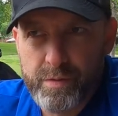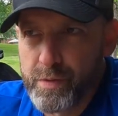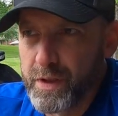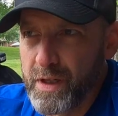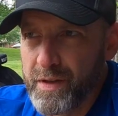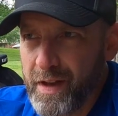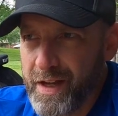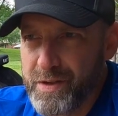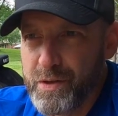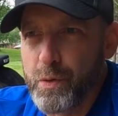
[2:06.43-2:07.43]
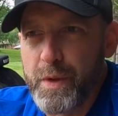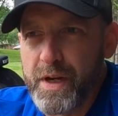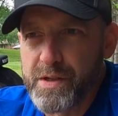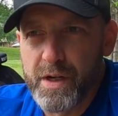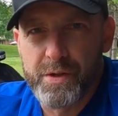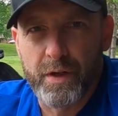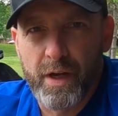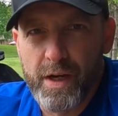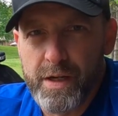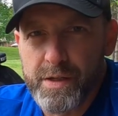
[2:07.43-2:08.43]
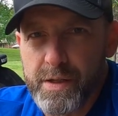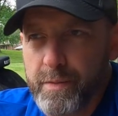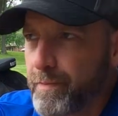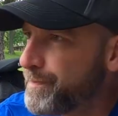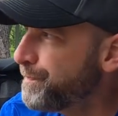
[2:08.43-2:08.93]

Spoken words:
really the last 2 weeks that I took it kind of easy.